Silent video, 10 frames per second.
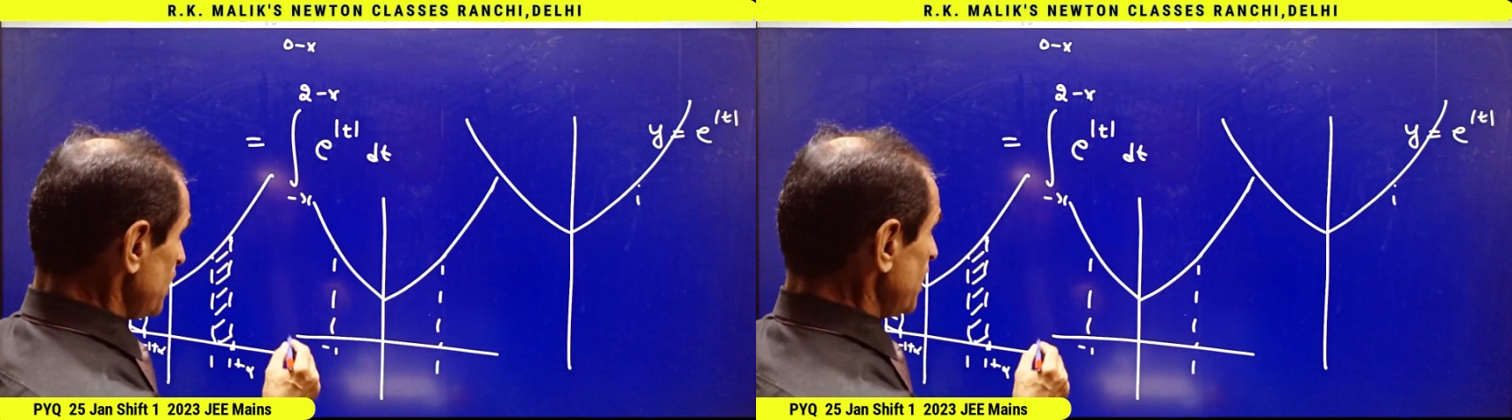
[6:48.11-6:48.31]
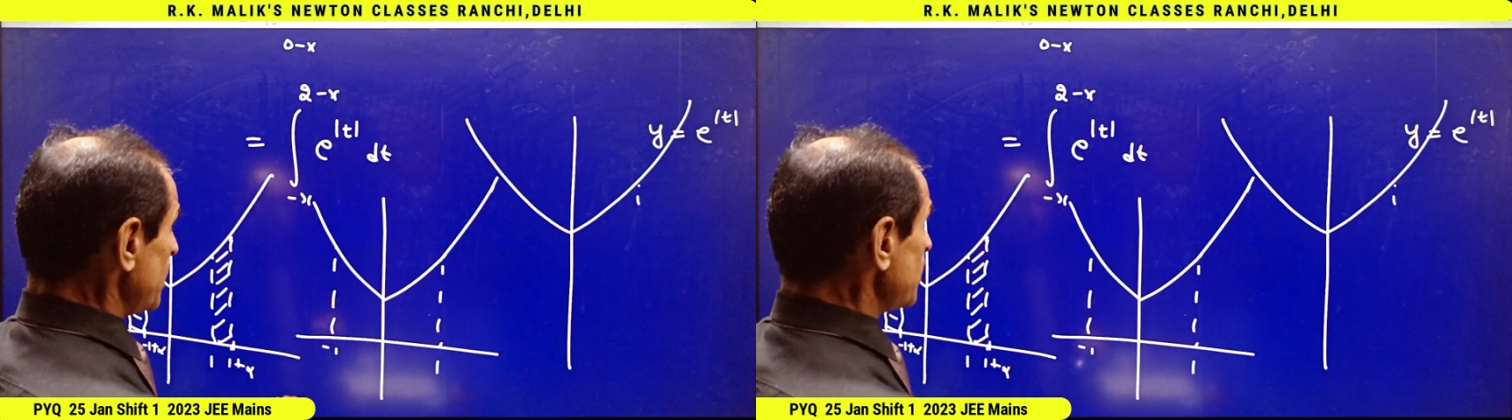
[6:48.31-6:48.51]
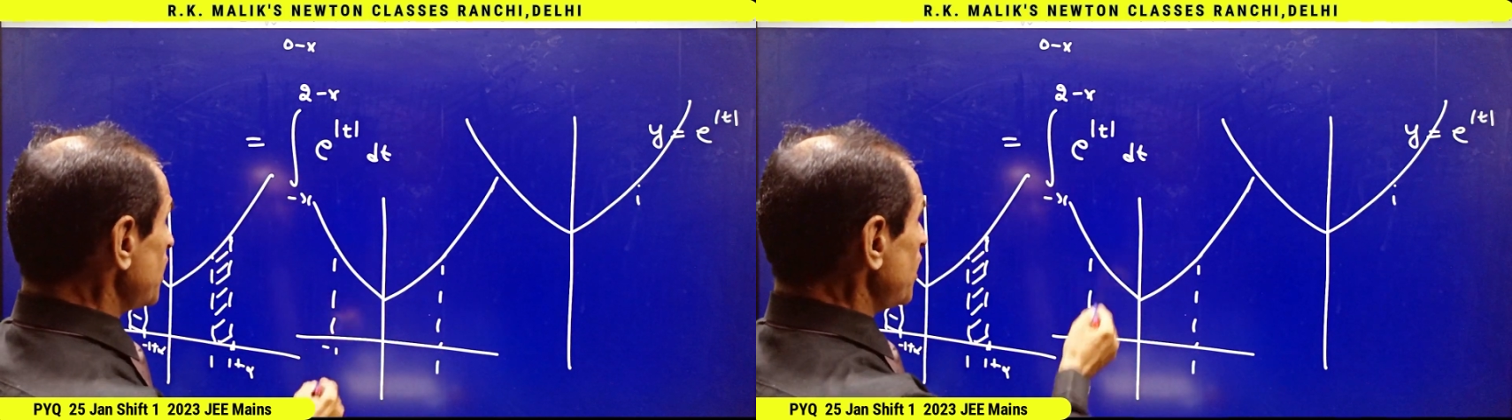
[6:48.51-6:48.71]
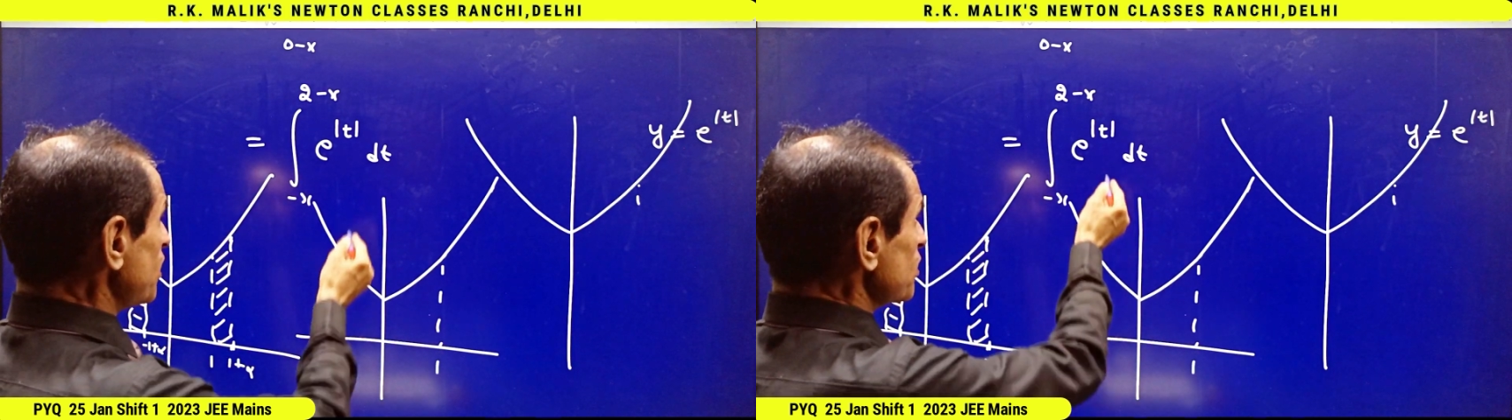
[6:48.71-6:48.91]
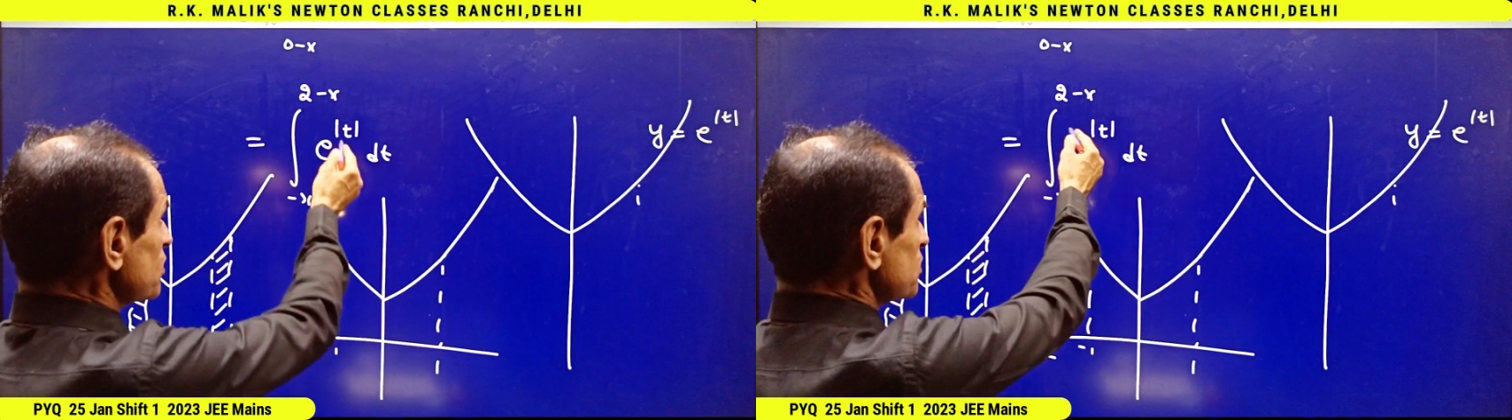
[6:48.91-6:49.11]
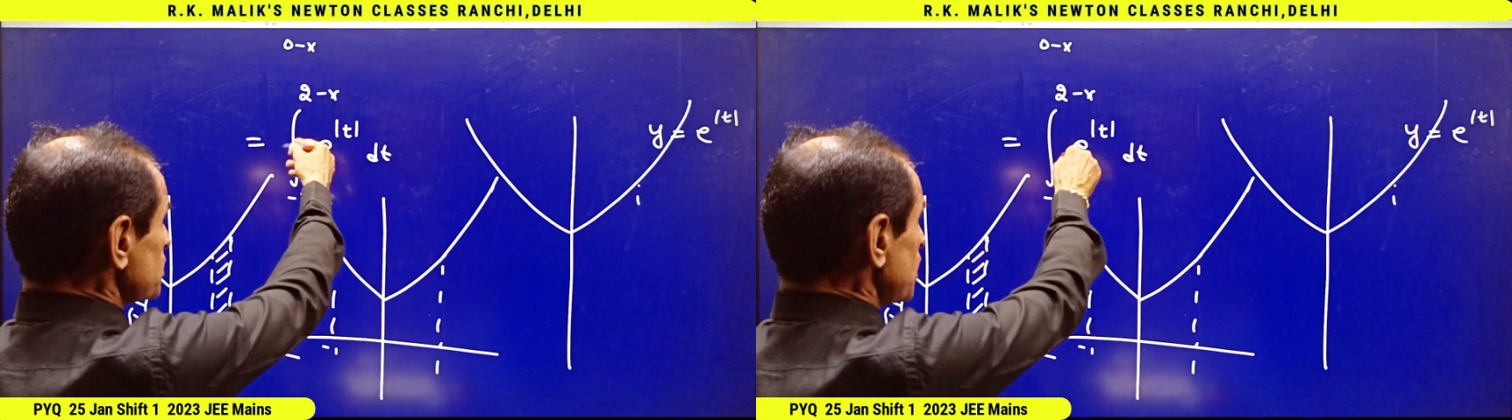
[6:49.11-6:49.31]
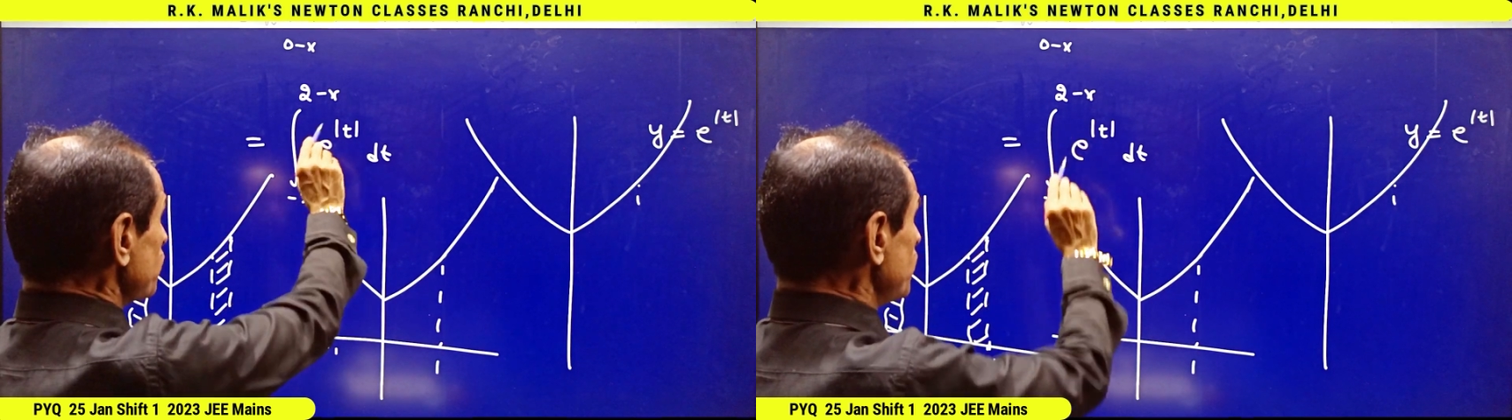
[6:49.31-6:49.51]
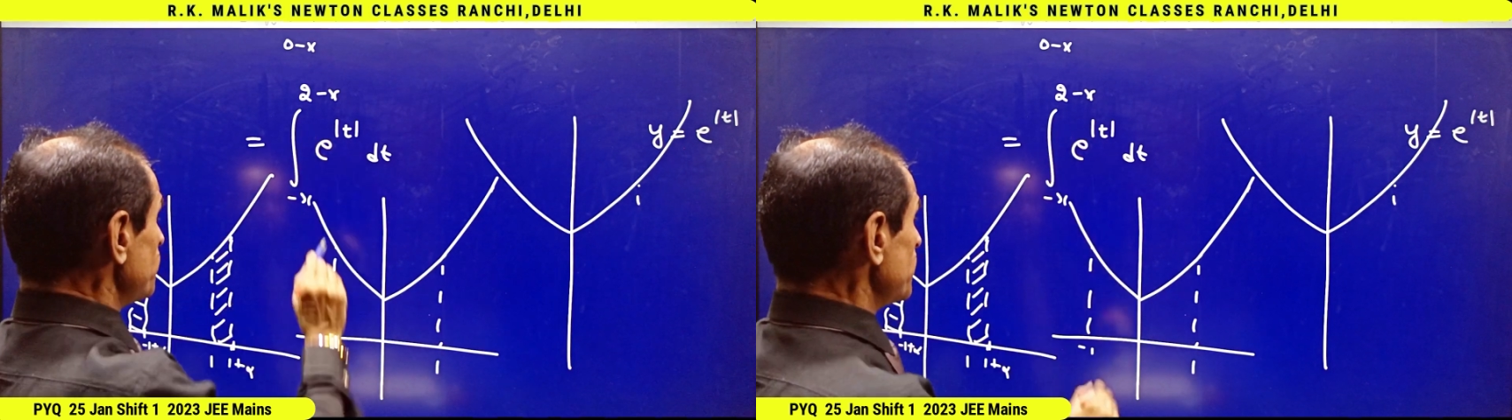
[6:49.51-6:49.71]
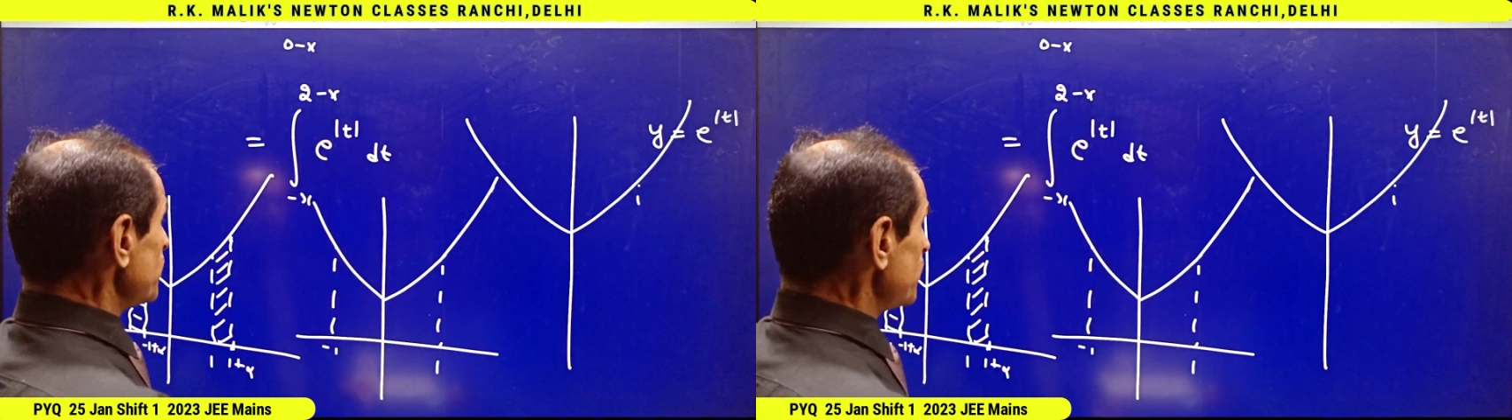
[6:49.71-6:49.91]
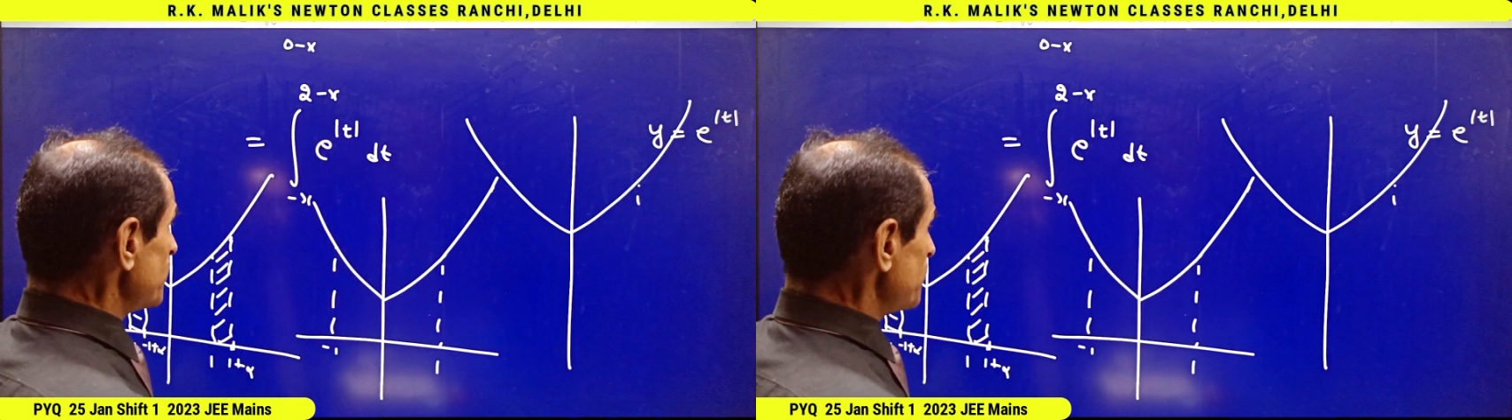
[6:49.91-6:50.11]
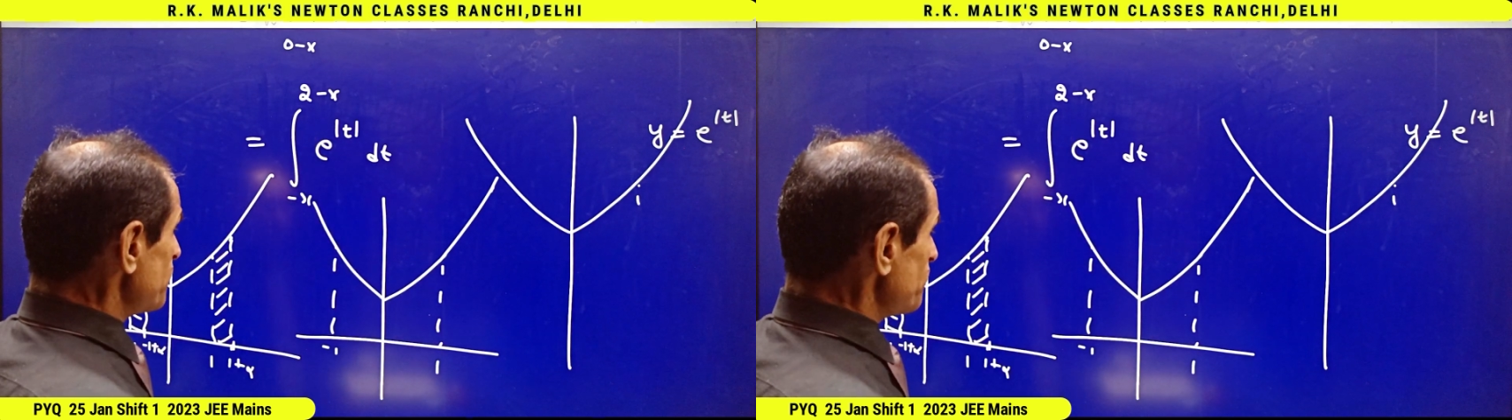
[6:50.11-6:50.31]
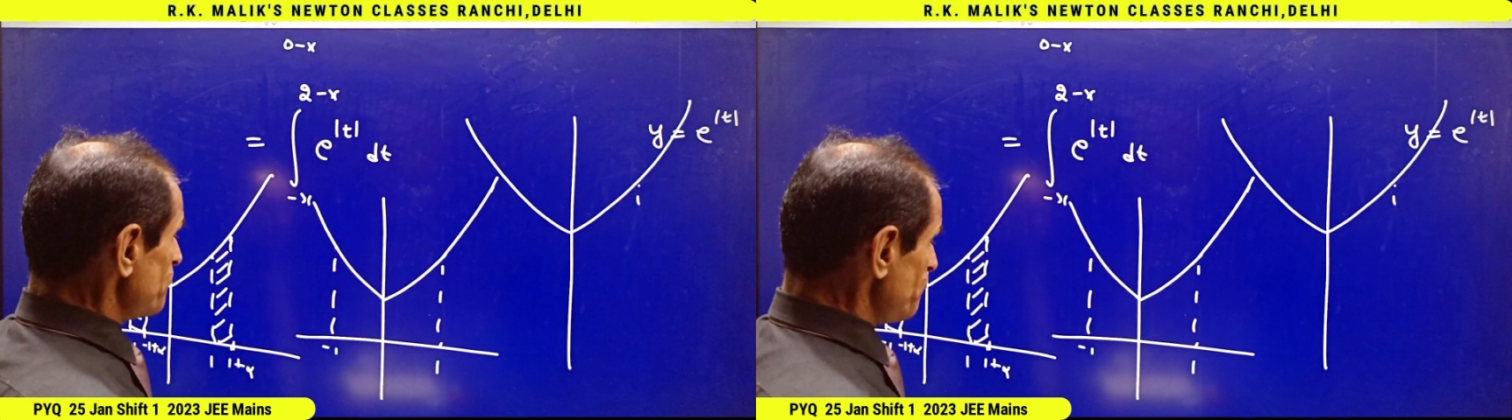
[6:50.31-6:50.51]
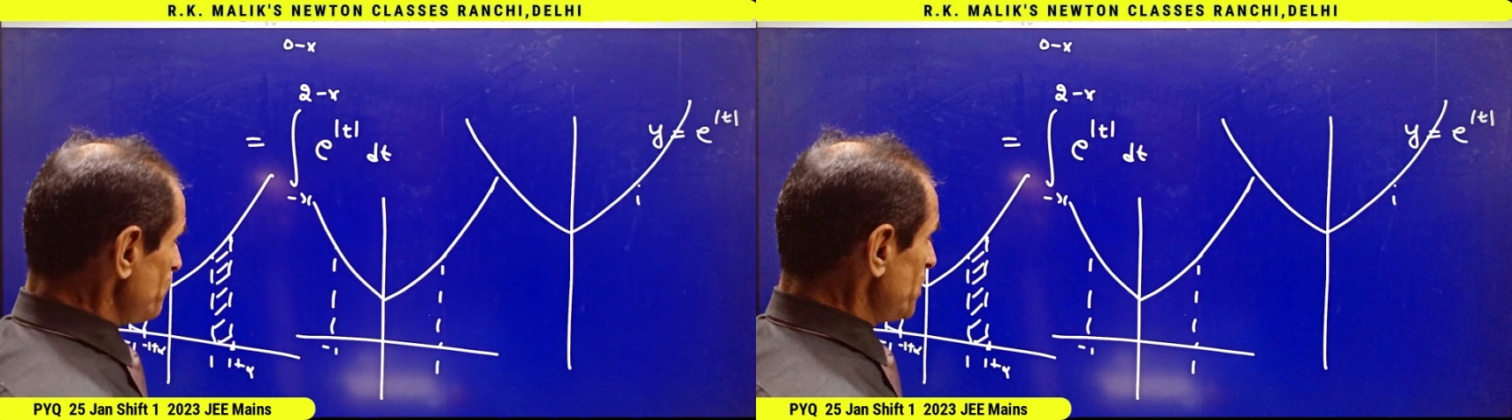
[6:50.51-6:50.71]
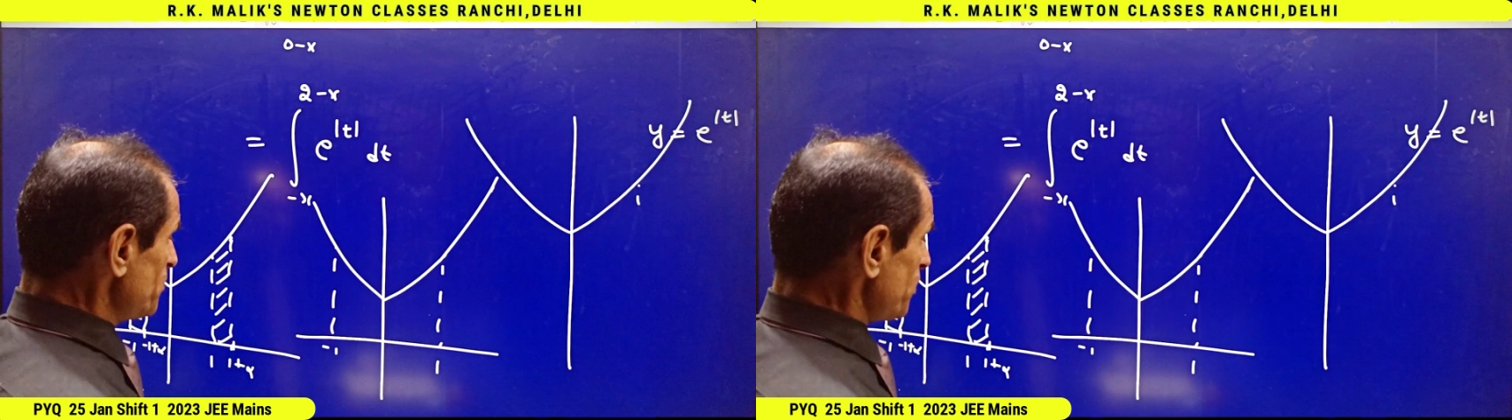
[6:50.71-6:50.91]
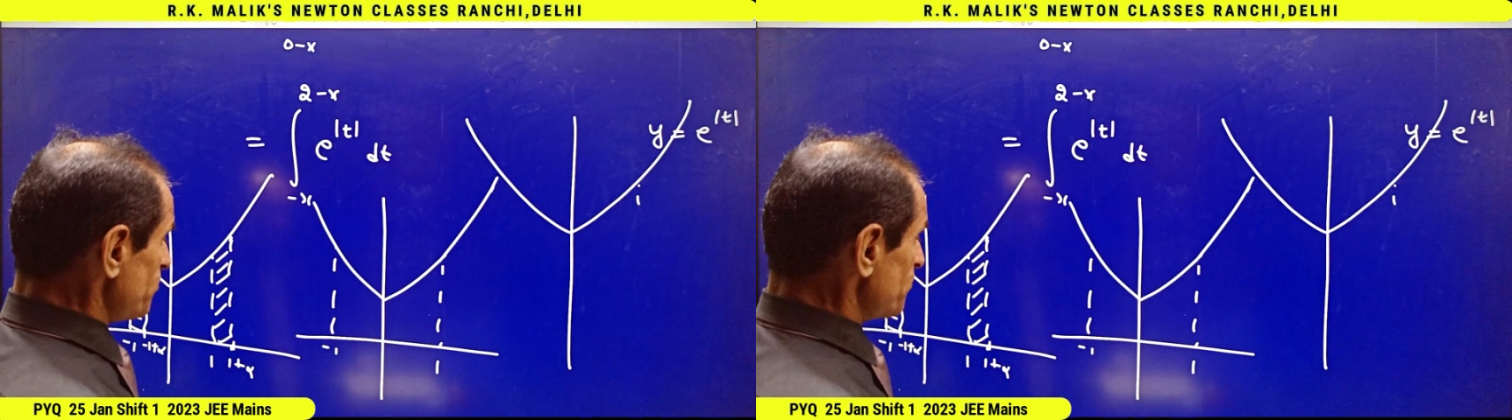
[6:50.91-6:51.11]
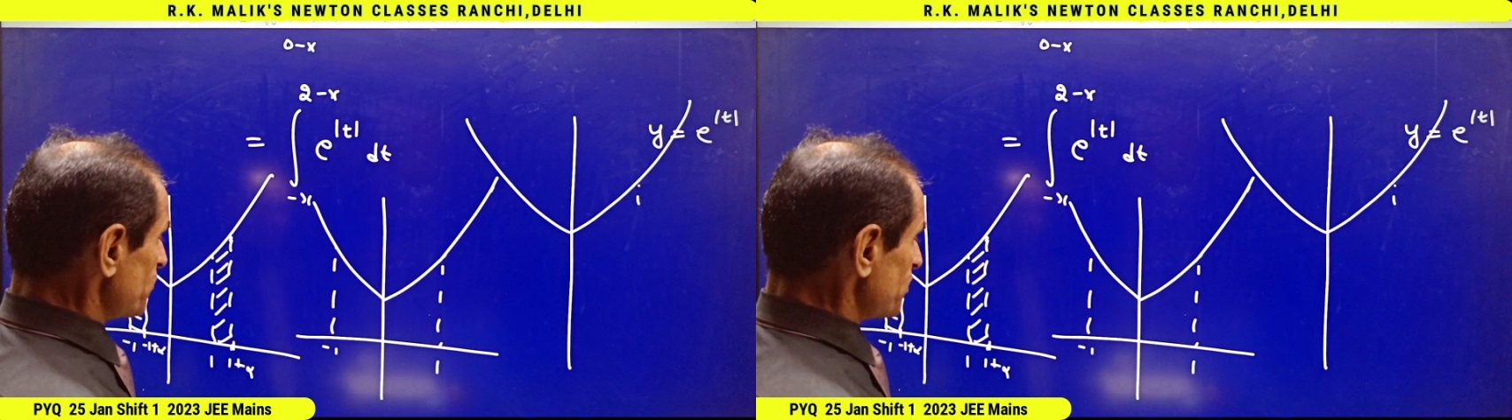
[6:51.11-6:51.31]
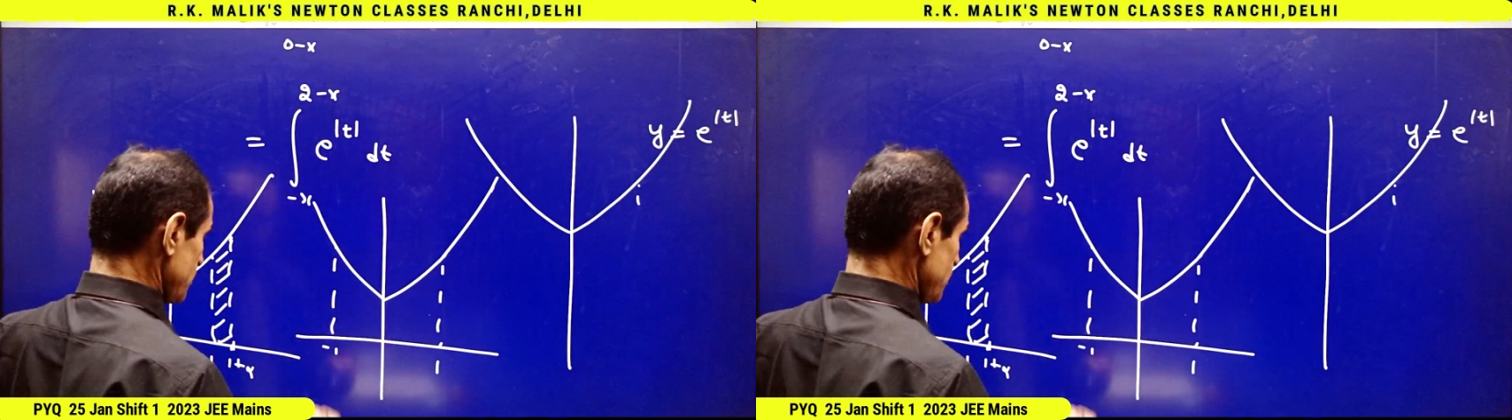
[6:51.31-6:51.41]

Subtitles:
area under this curve will be minimum.